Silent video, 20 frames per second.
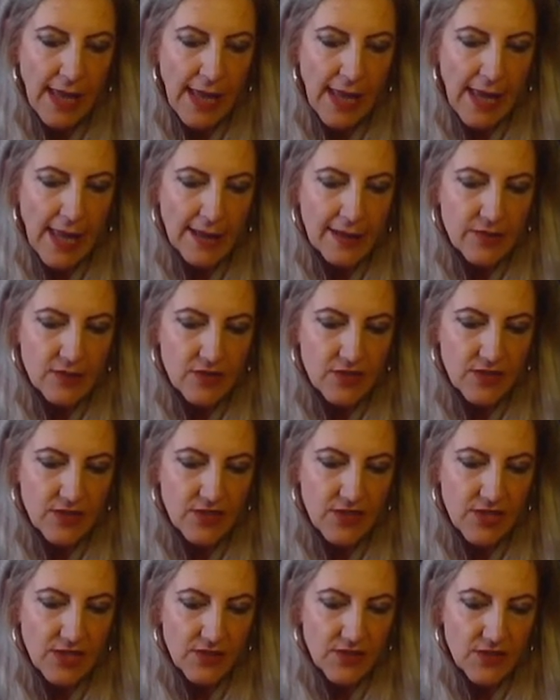and
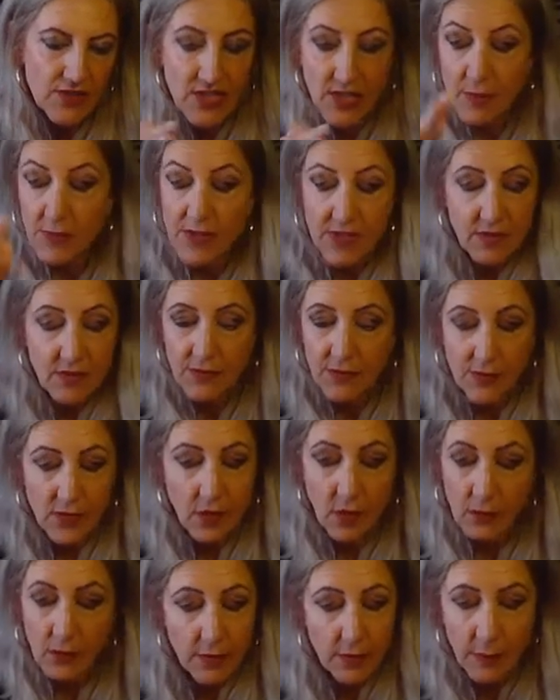that somebody'd
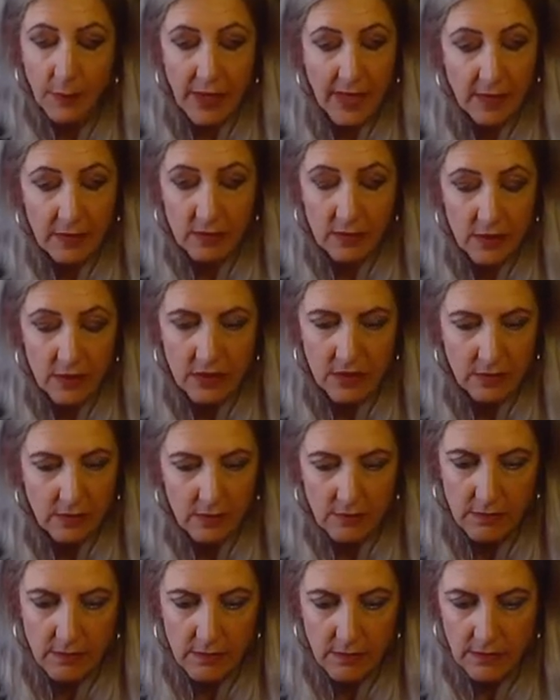forgotten about,
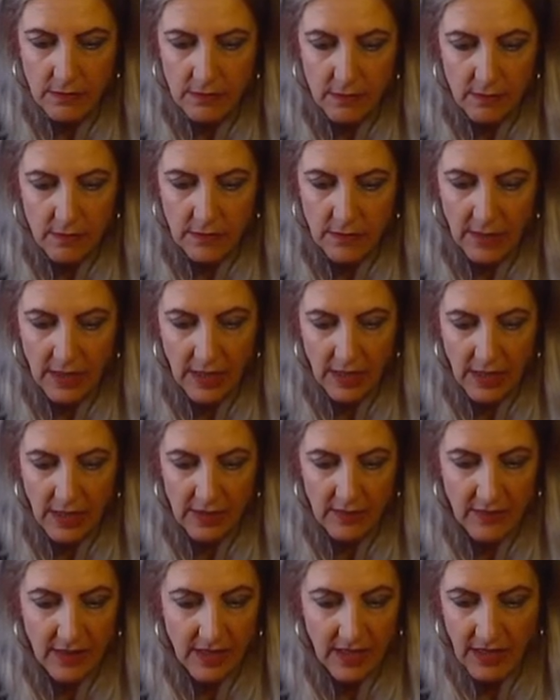
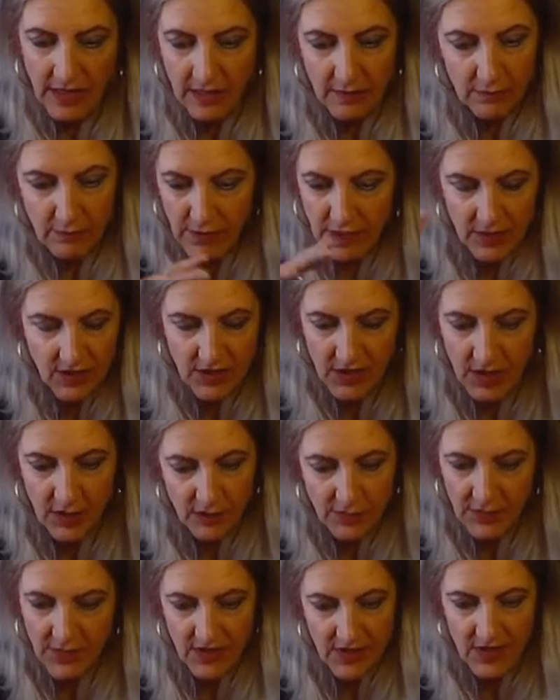and then it
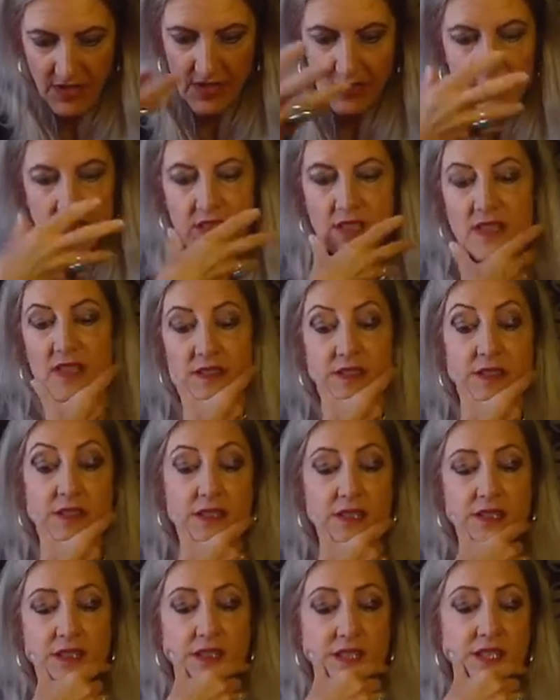resurfaces
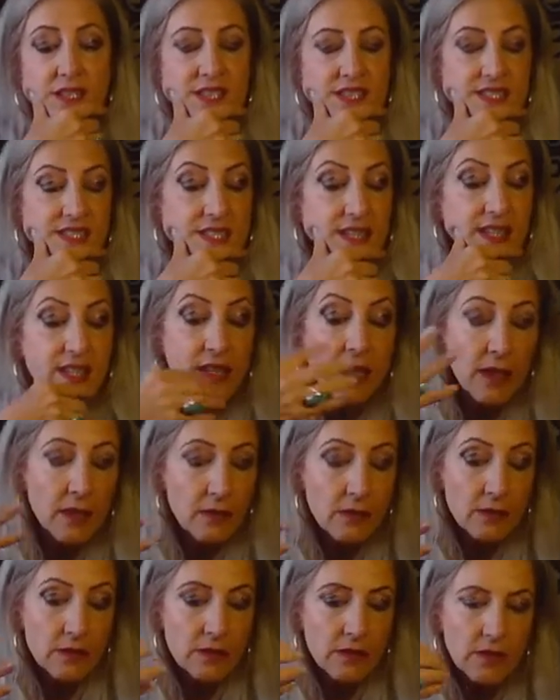and it's like,
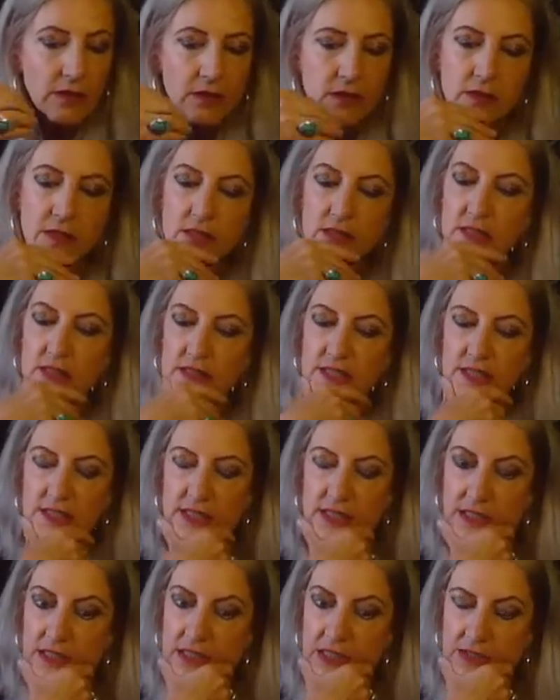oh God,
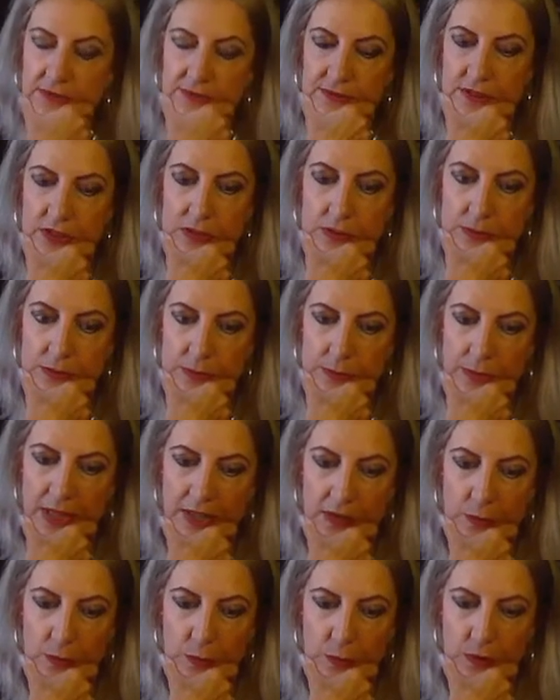I'd forgotten
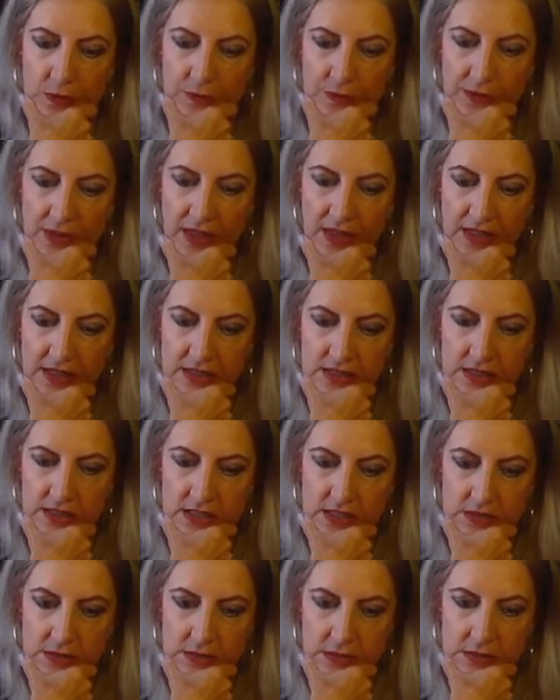about all of
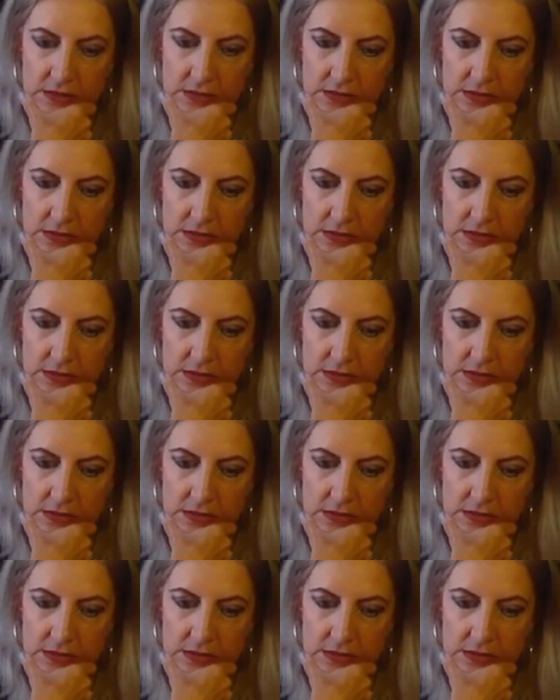that.